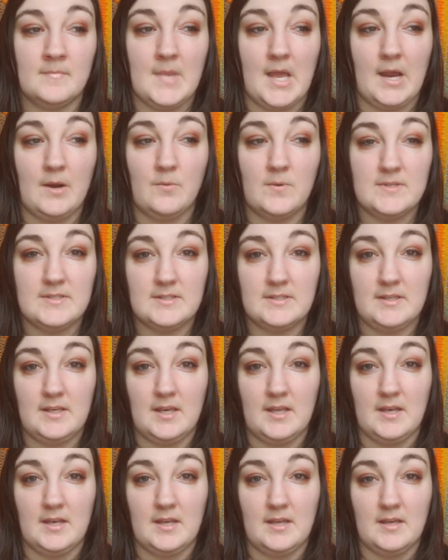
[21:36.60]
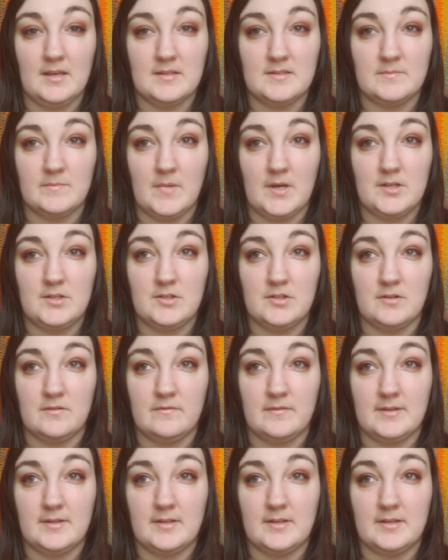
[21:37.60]
I wasn't getting as much of
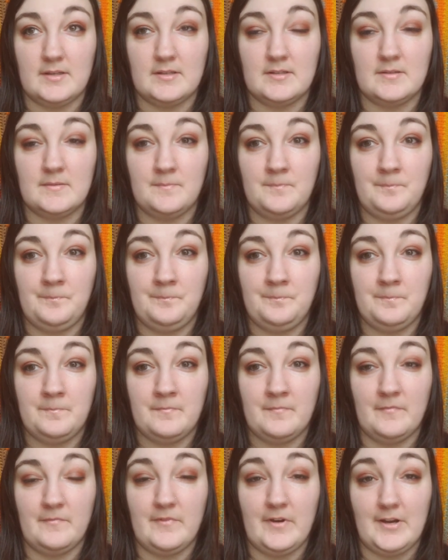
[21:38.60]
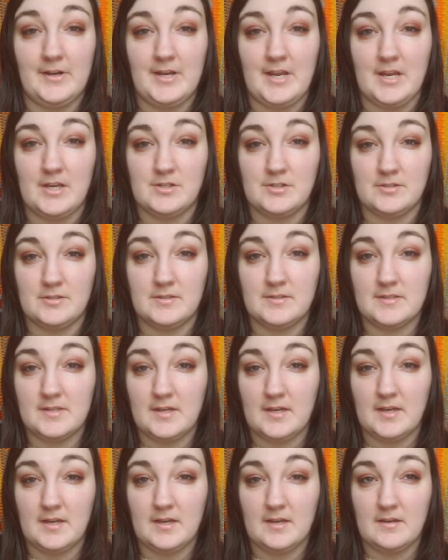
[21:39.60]
a variation as
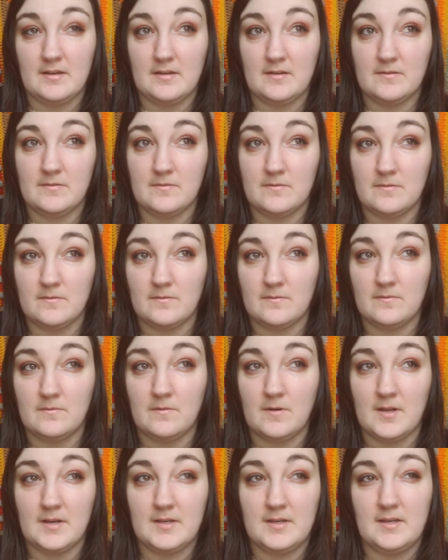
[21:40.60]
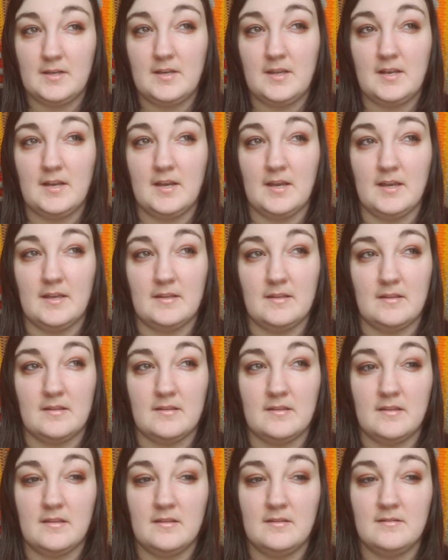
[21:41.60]
I wanted, and I
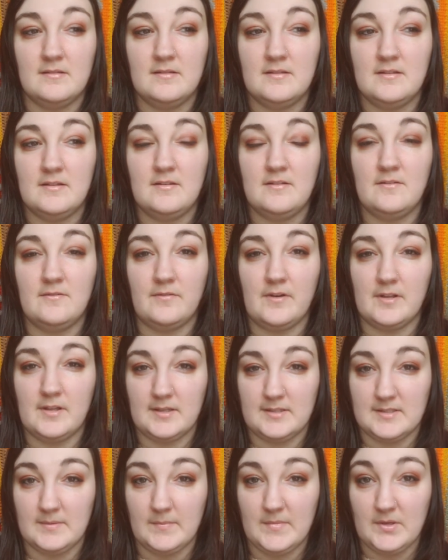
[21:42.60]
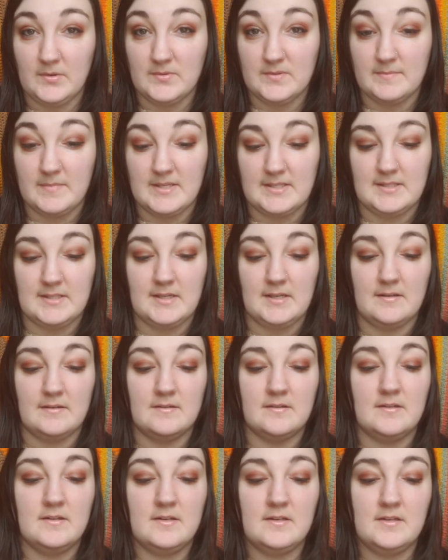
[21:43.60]
felt like something was missing.
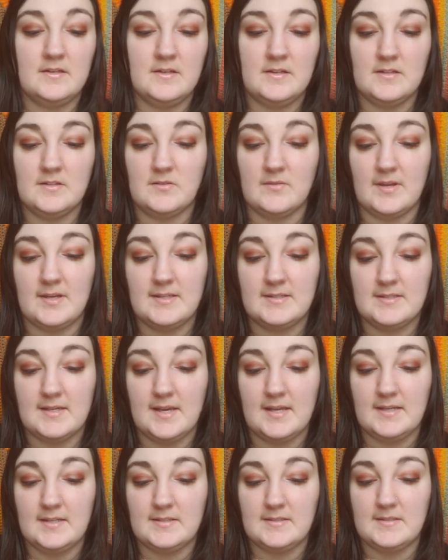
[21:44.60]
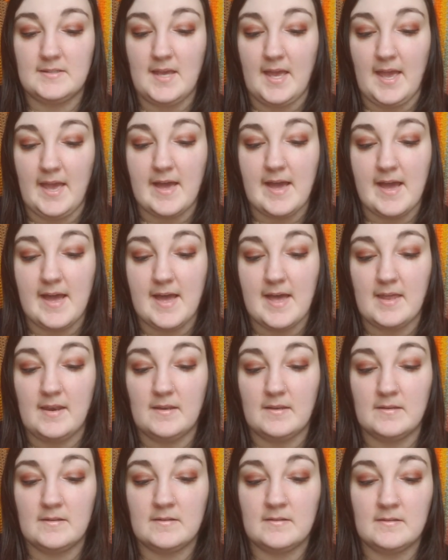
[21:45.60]
So I decided to
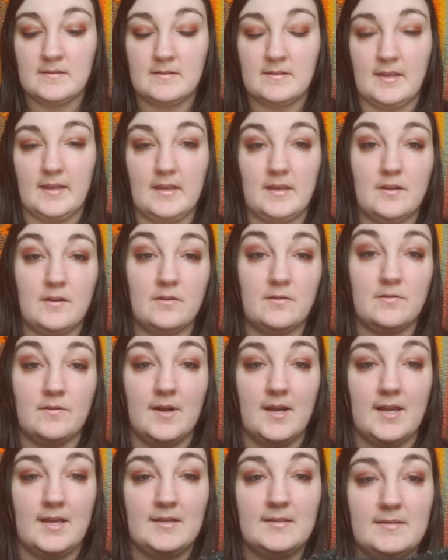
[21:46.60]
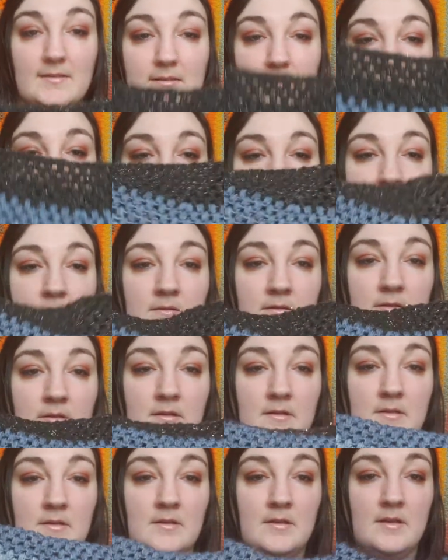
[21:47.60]
add like grays
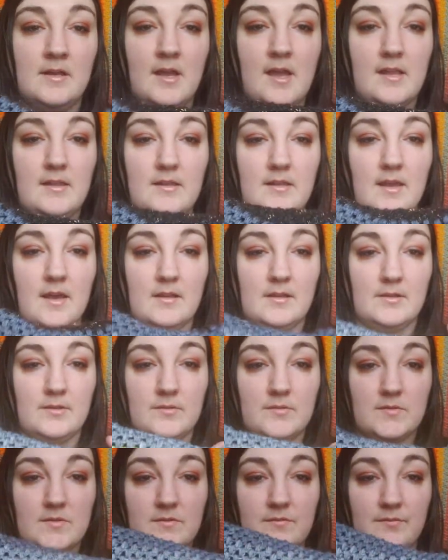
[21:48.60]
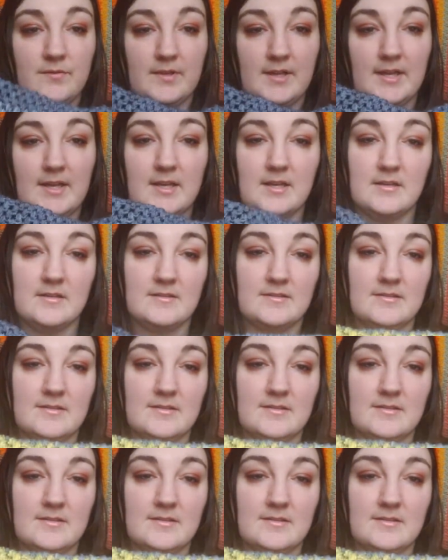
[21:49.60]
and yellows for like